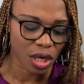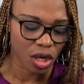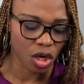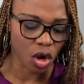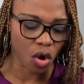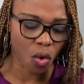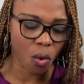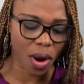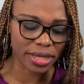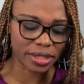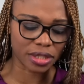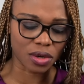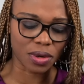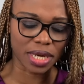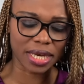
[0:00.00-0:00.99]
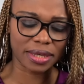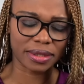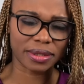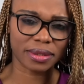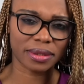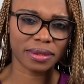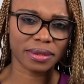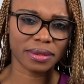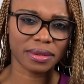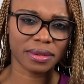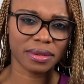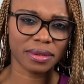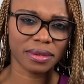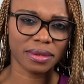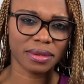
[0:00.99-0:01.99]
The question is,
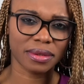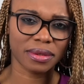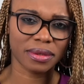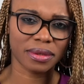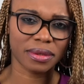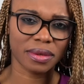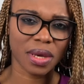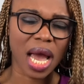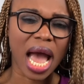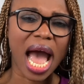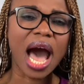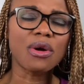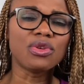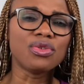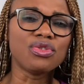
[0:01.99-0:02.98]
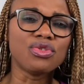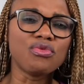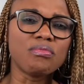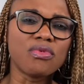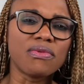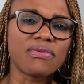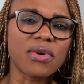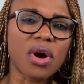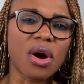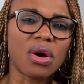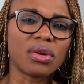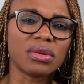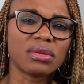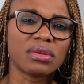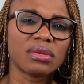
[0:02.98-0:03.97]
how do you move
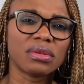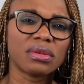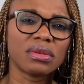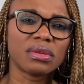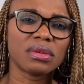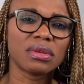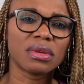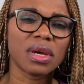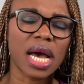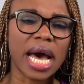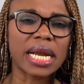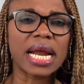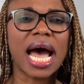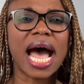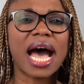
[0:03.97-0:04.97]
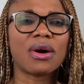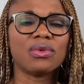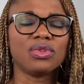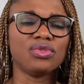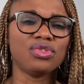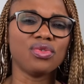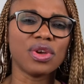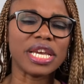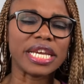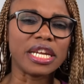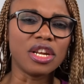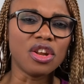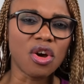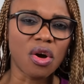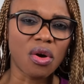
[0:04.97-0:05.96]
on? And how do you
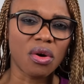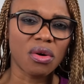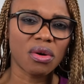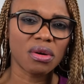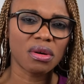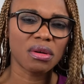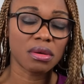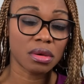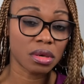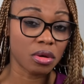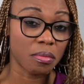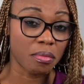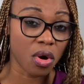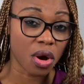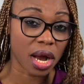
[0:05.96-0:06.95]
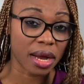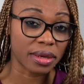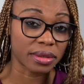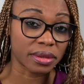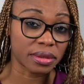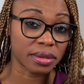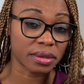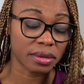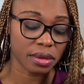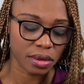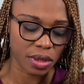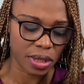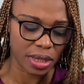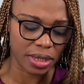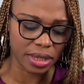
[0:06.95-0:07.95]
ignore your mockers?
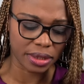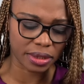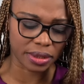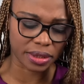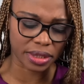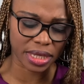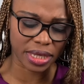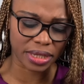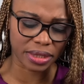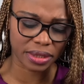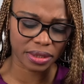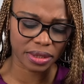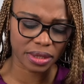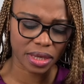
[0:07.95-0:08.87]
This is it.